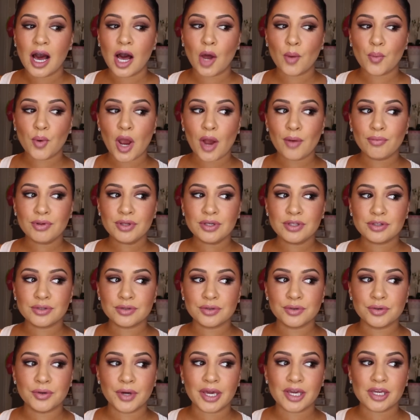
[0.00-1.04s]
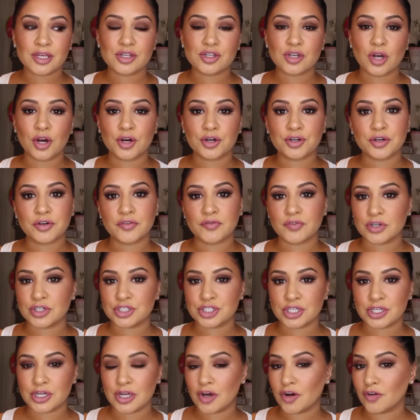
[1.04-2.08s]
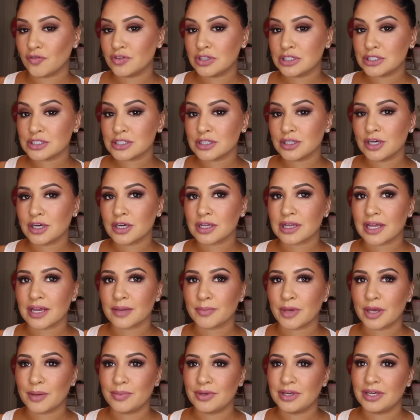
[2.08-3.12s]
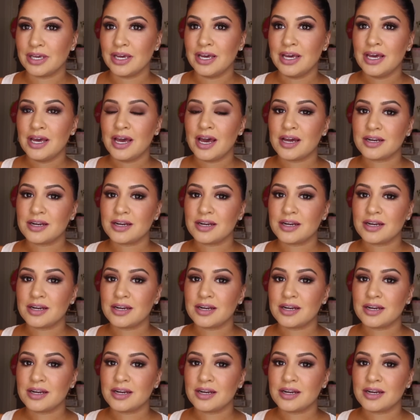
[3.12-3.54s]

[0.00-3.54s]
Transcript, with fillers: I'll probably do a darker version of this look like maybe